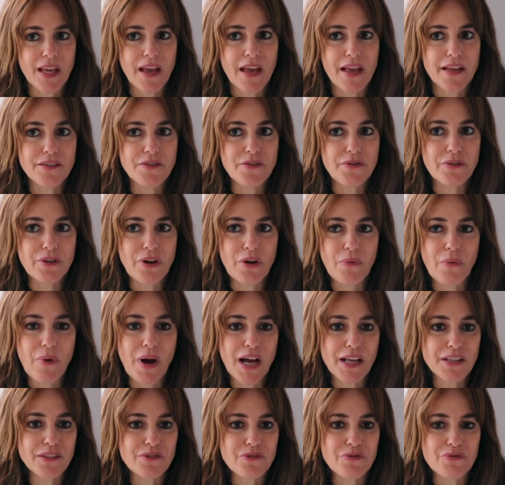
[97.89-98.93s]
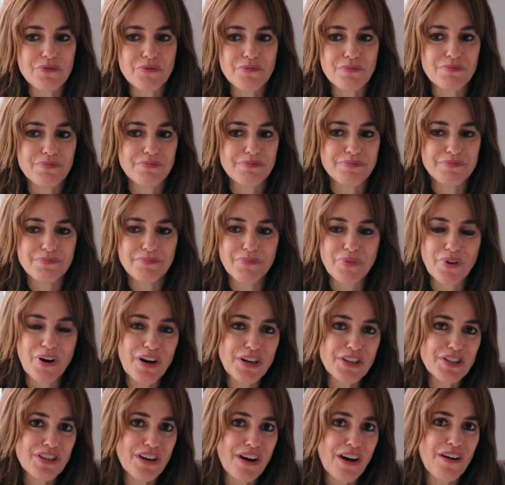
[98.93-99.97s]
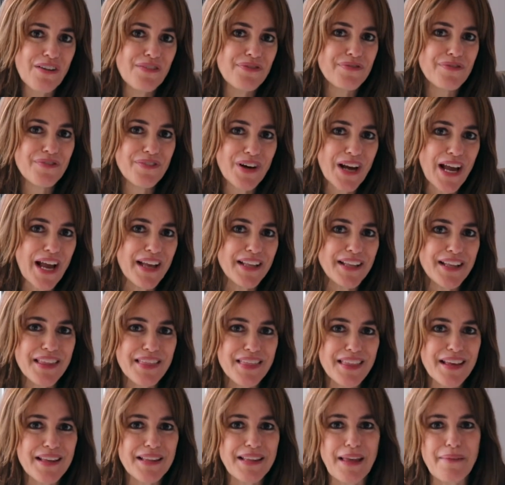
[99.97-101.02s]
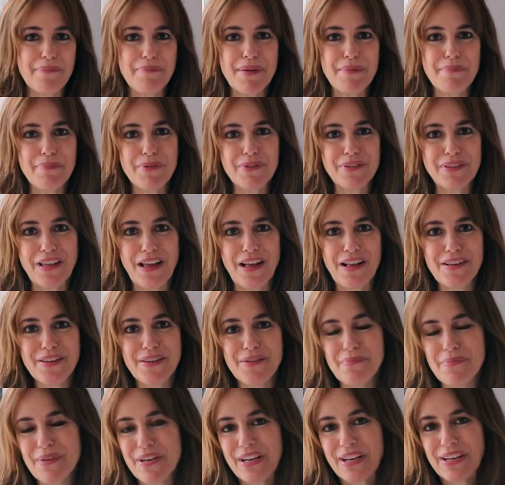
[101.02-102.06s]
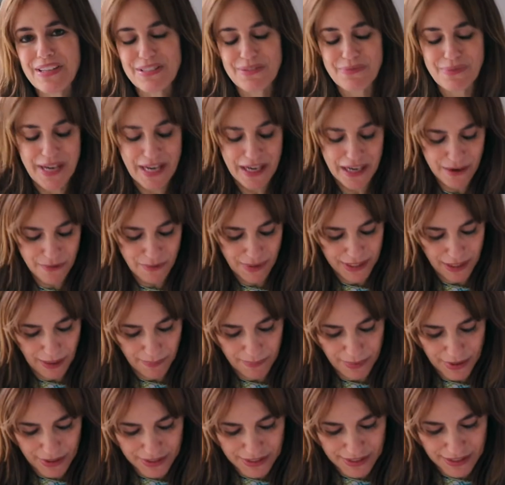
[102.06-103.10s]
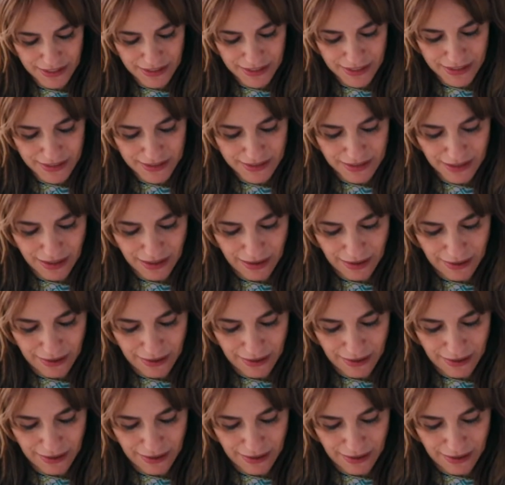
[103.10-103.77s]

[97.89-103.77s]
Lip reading: you know what, brush off anything that people tell you, because really when a person is